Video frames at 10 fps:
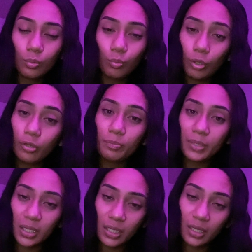will
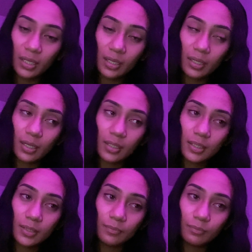be
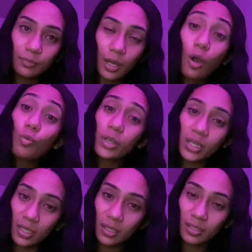um, a
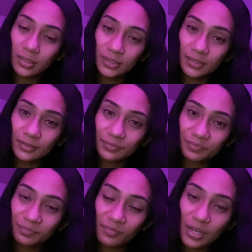week
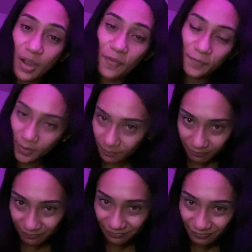
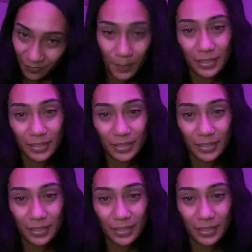from my